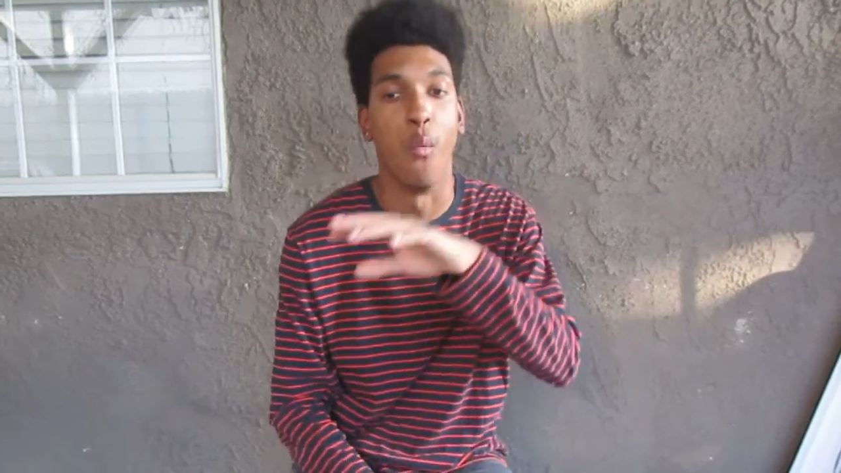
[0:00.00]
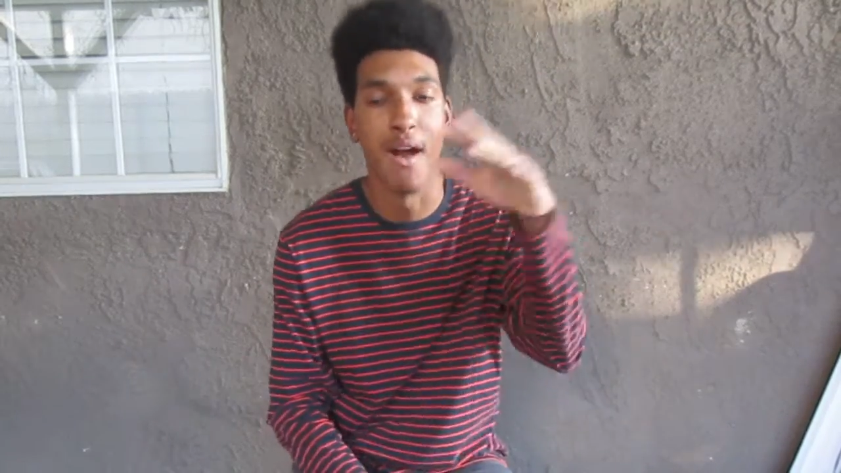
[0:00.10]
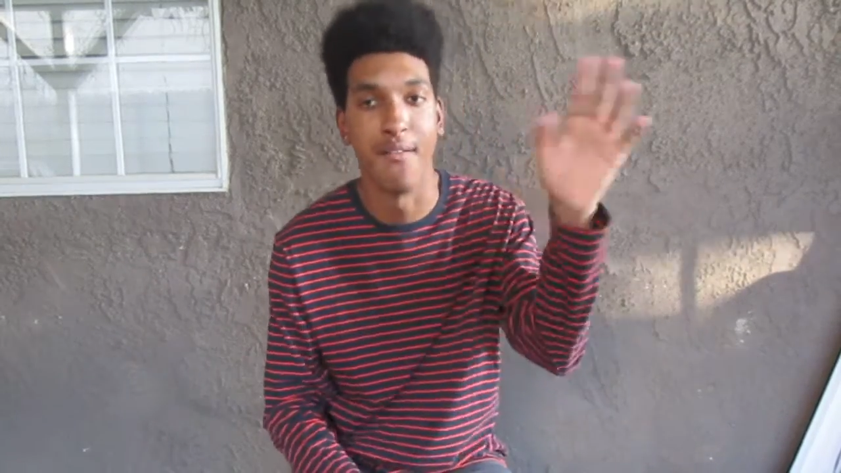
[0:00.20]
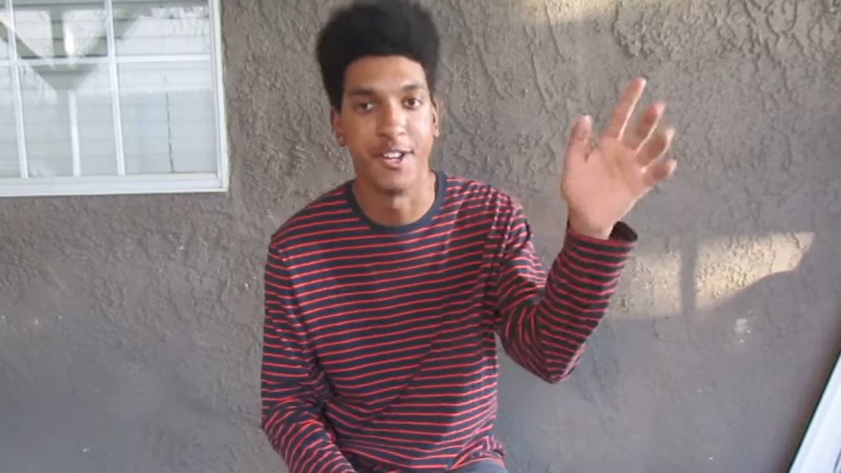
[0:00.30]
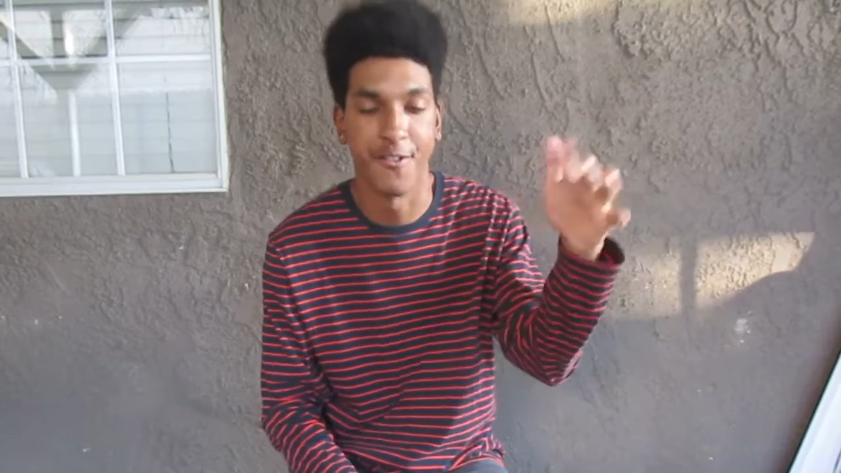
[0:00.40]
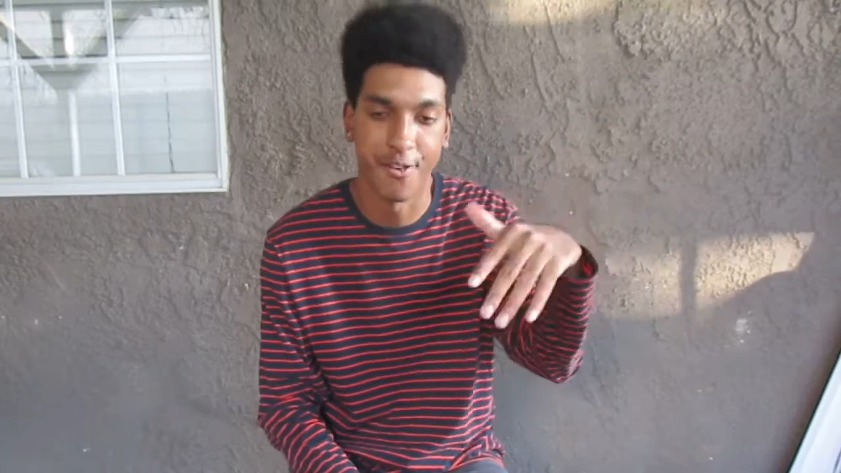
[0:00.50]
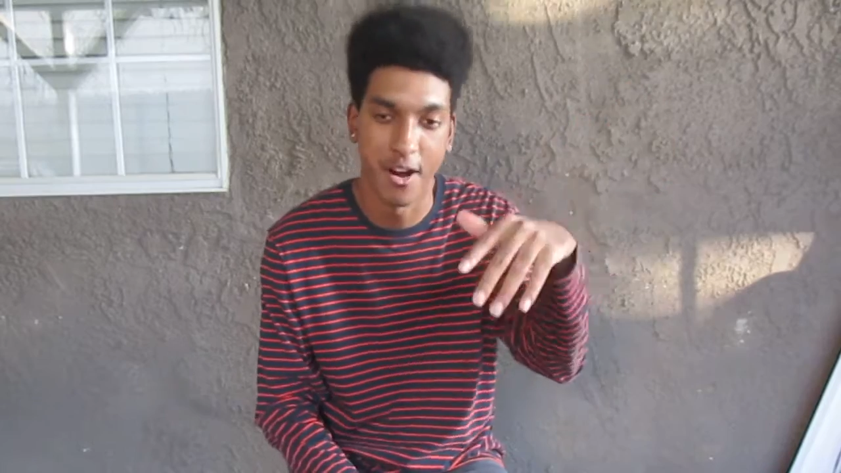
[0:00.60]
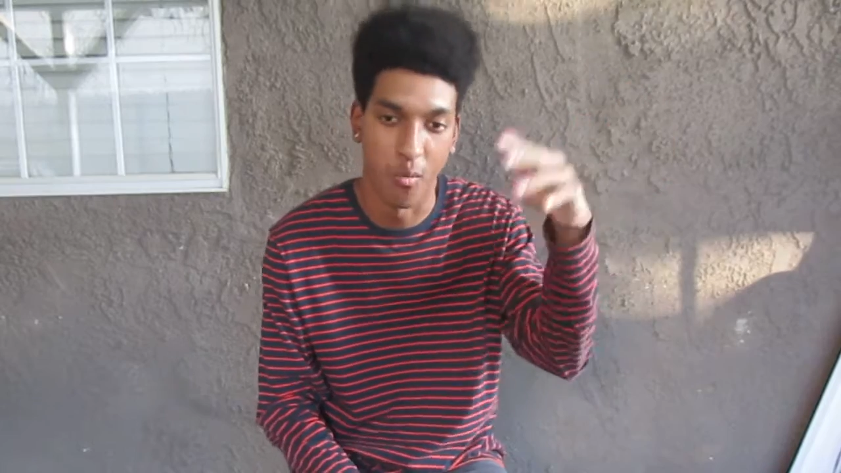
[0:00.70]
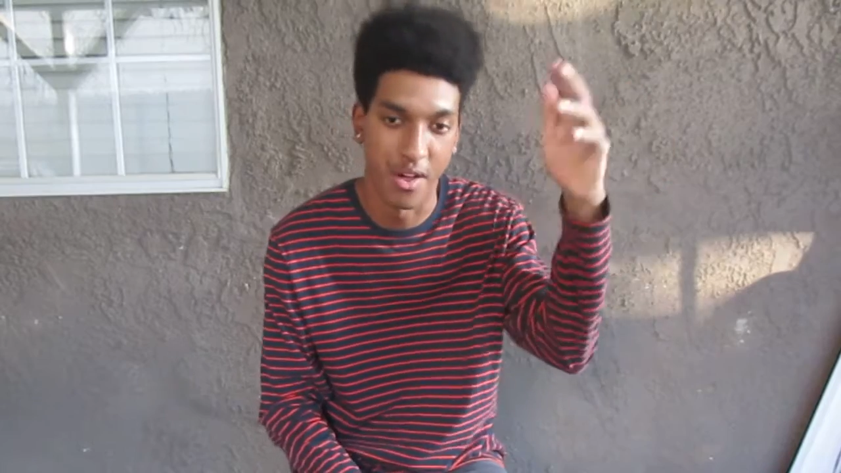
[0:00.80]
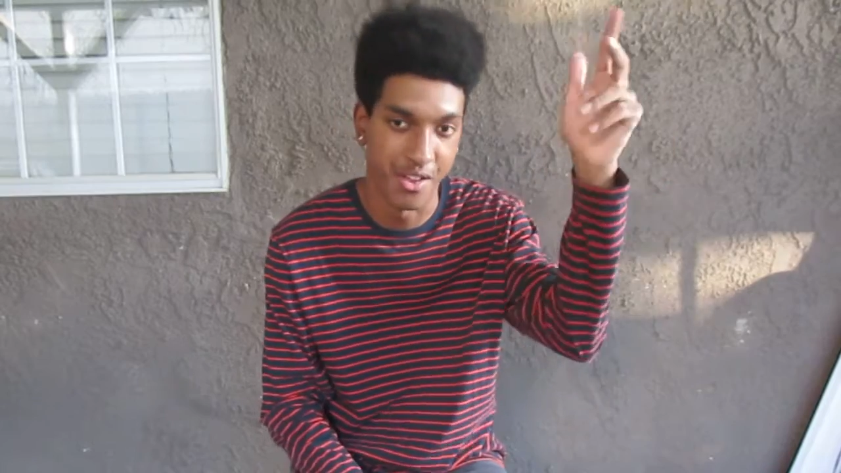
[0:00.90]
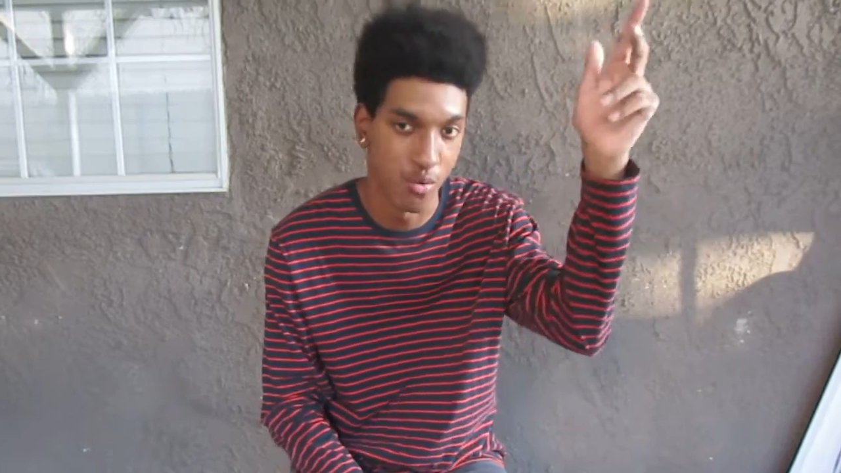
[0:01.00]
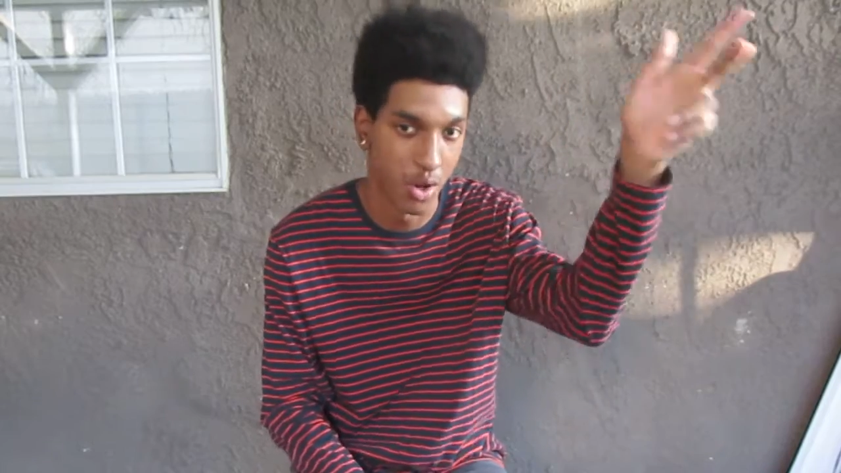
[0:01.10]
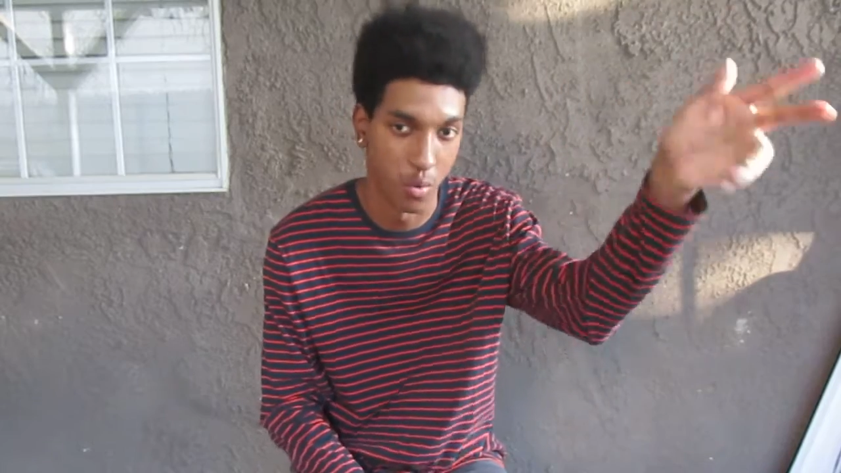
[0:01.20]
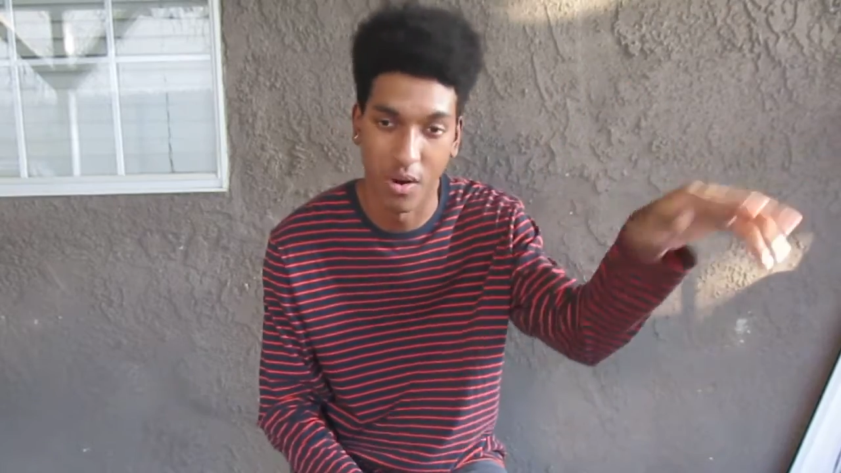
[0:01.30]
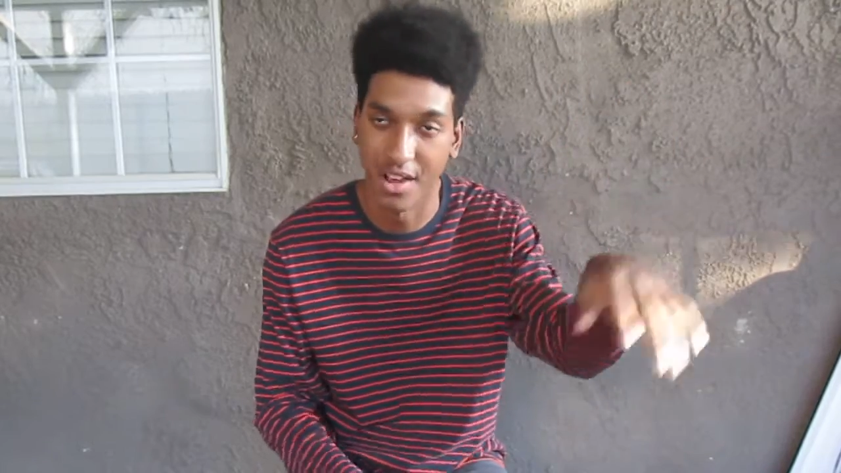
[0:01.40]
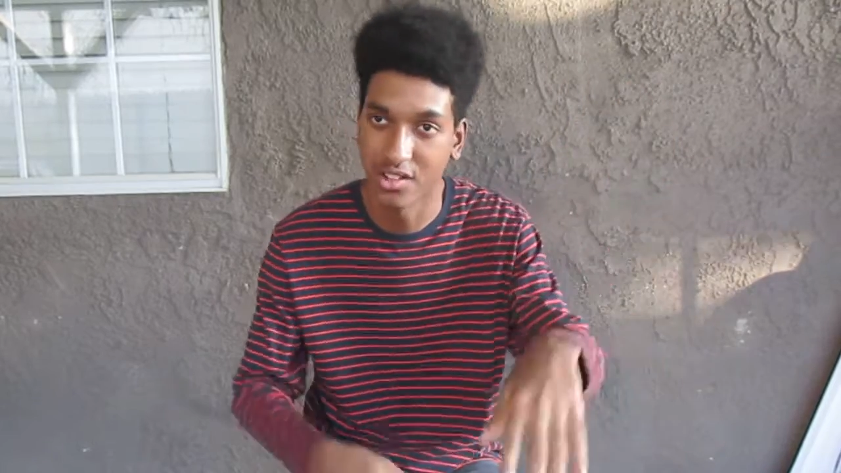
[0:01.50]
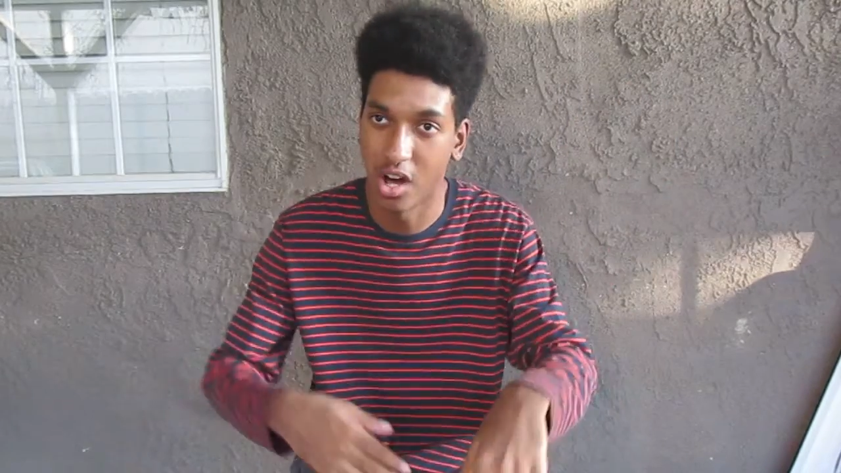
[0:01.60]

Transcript: Wherever you're from, whether you're on the West